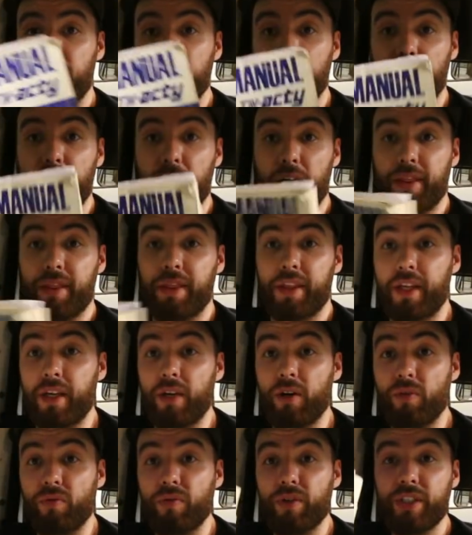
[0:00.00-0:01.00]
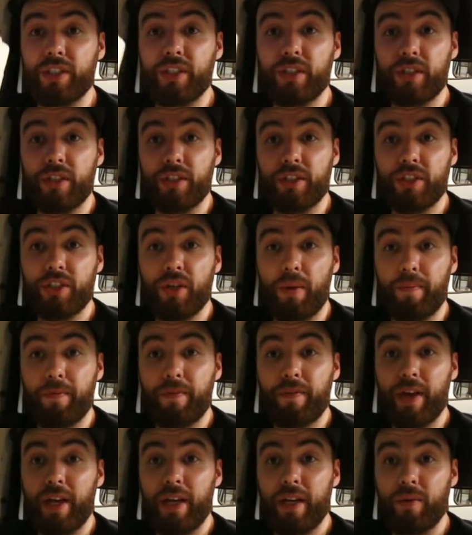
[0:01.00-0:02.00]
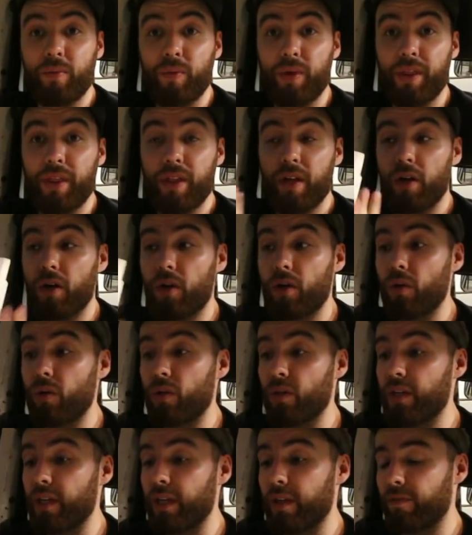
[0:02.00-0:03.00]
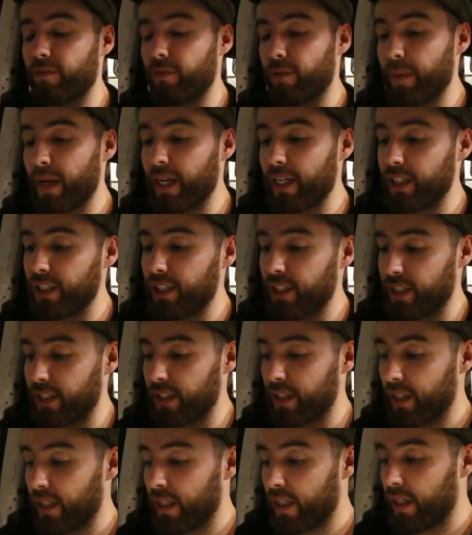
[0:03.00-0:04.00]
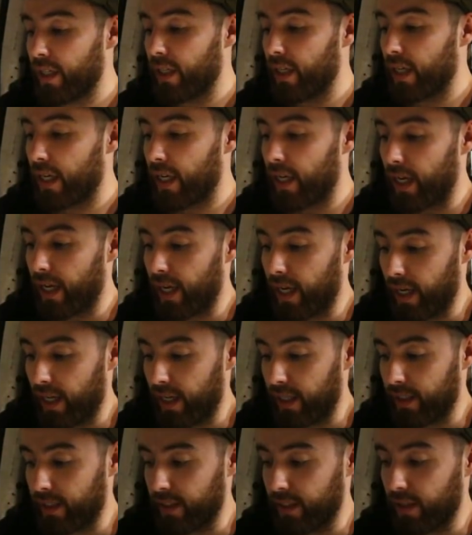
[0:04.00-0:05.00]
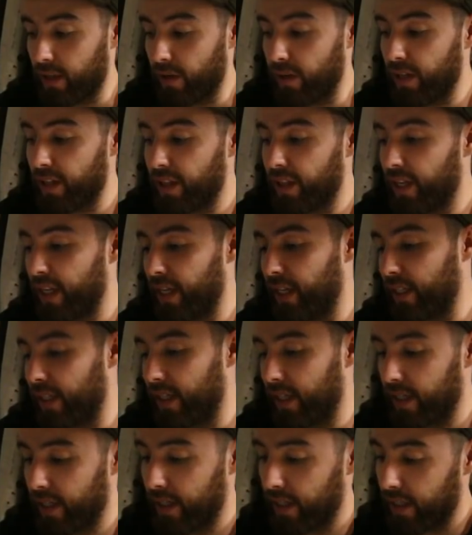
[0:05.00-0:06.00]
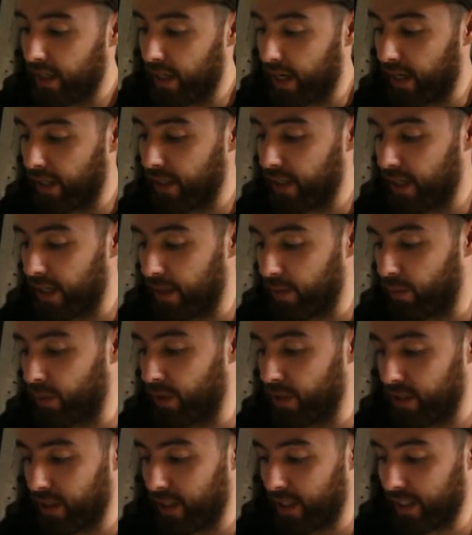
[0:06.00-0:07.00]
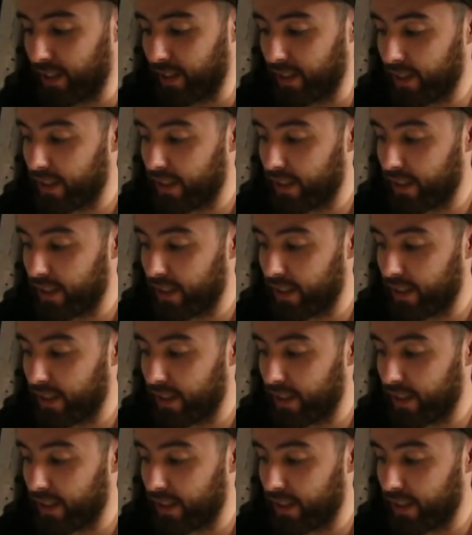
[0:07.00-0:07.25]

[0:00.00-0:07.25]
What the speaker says: got the original shop fan with all the information. And the only thing I got was like